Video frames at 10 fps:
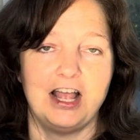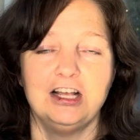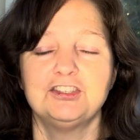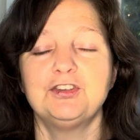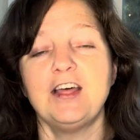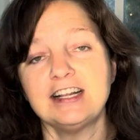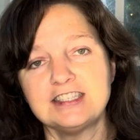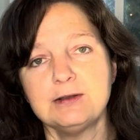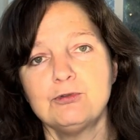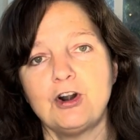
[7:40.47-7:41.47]
So that
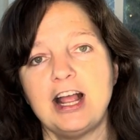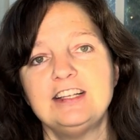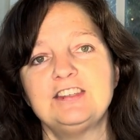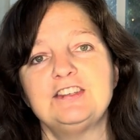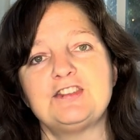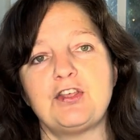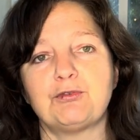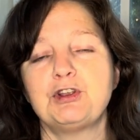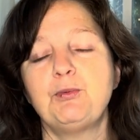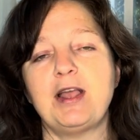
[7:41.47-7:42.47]
summarizes the
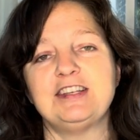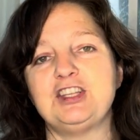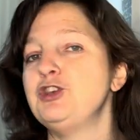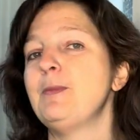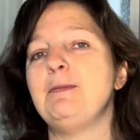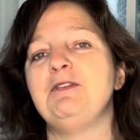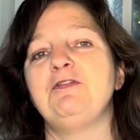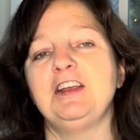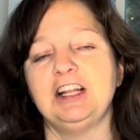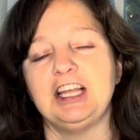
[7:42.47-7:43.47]
3 ways that you may be
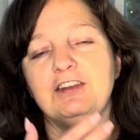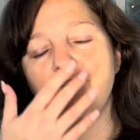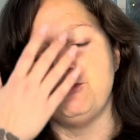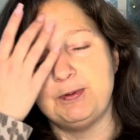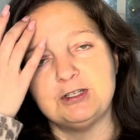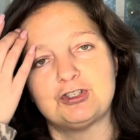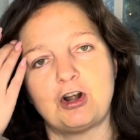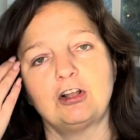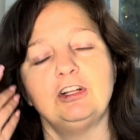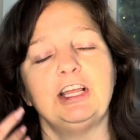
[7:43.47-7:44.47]
feeling if you've been
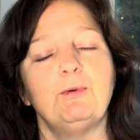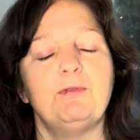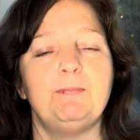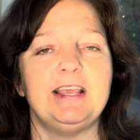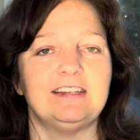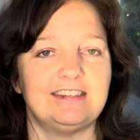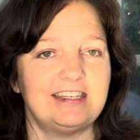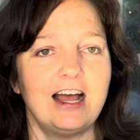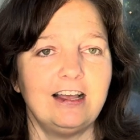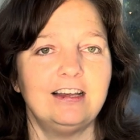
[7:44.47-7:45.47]
struggling with being
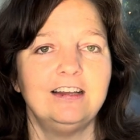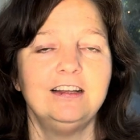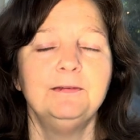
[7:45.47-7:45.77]
stuck